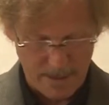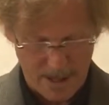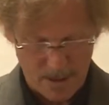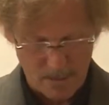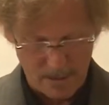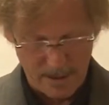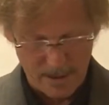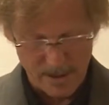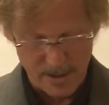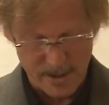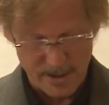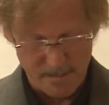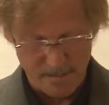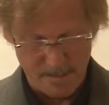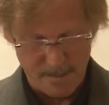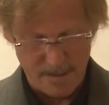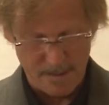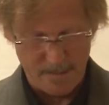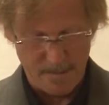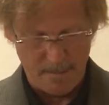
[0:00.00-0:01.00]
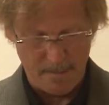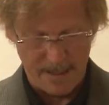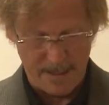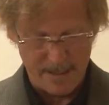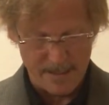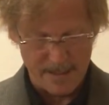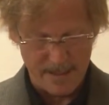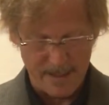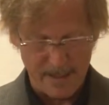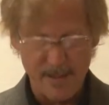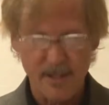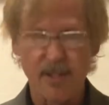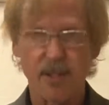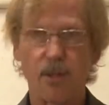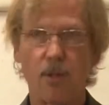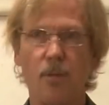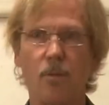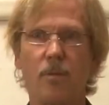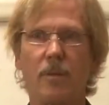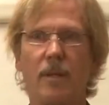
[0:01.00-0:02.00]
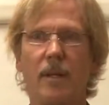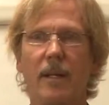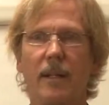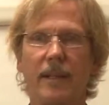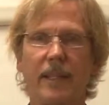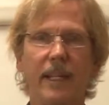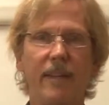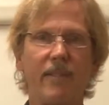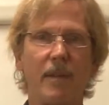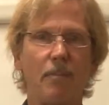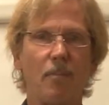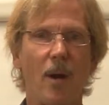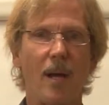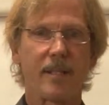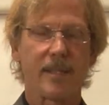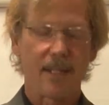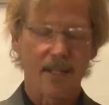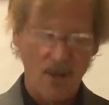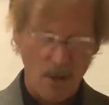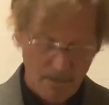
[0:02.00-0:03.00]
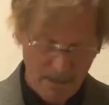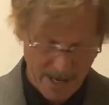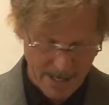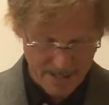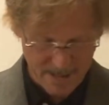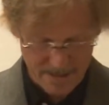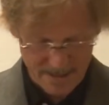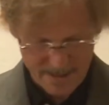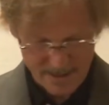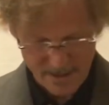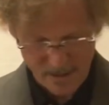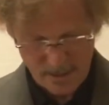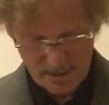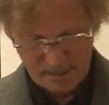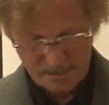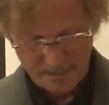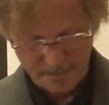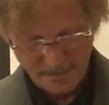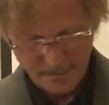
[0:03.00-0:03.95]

but not religious means is to leave the present and go back into history.